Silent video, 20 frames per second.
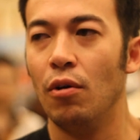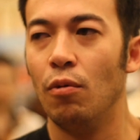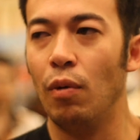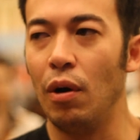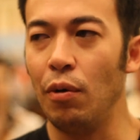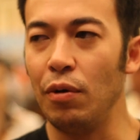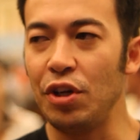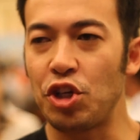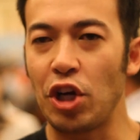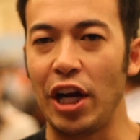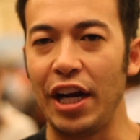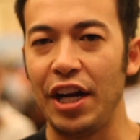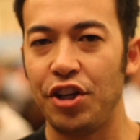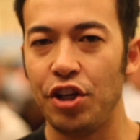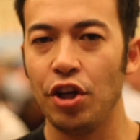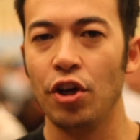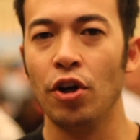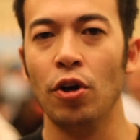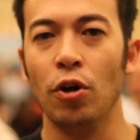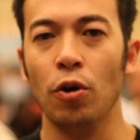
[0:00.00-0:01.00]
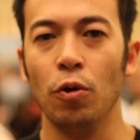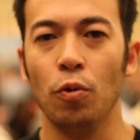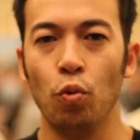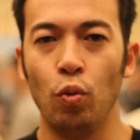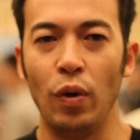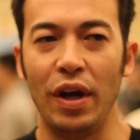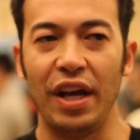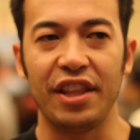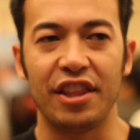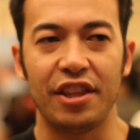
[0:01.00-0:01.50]
what we try to do
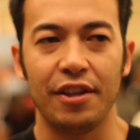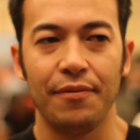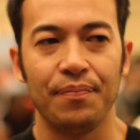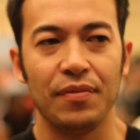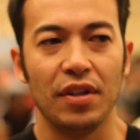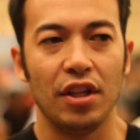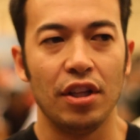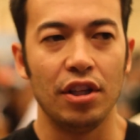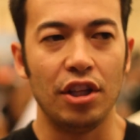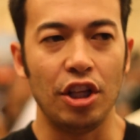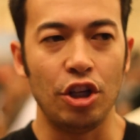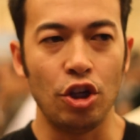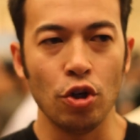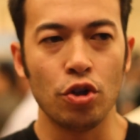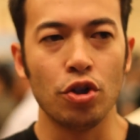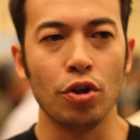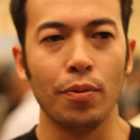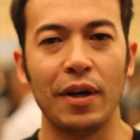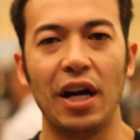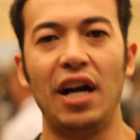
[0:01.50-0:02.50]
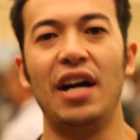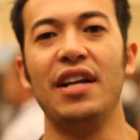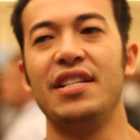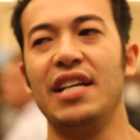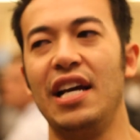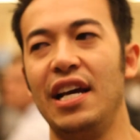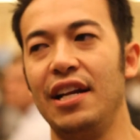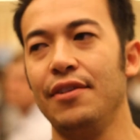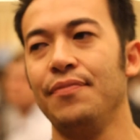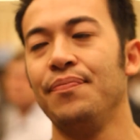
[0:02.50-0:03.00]
with the YouTube
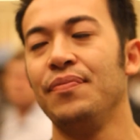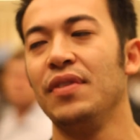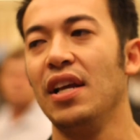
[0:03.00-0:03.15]
content,